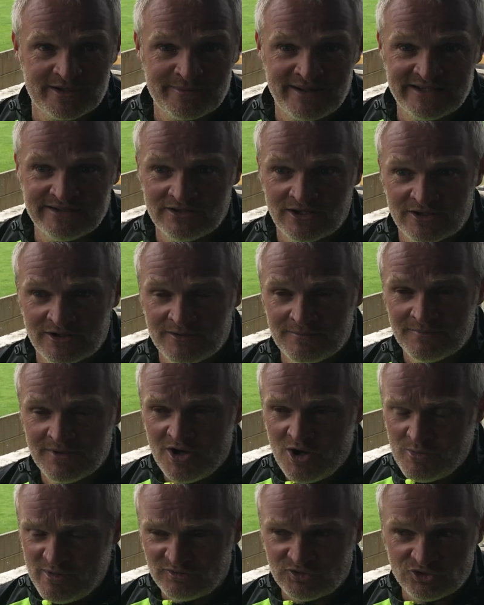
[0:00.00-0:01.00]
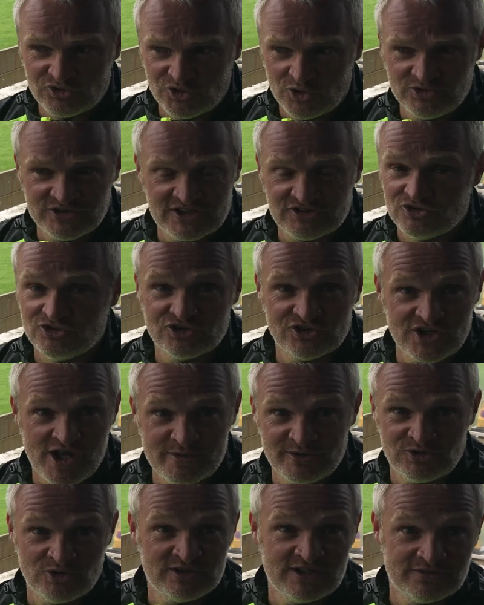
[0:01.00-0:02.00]
I mean, um, we've done two sessions today
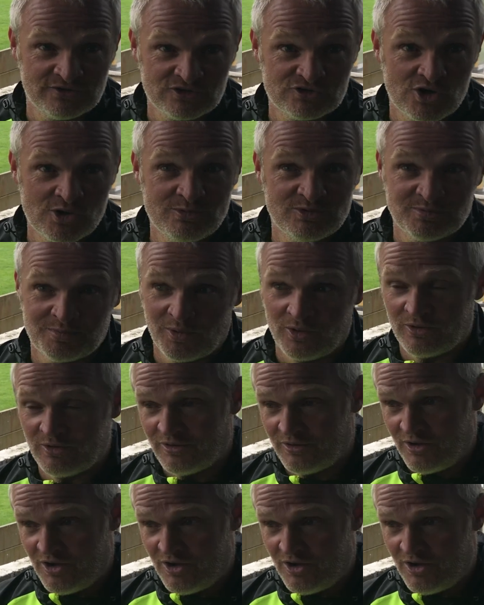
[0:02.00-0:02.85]
with two different groups, but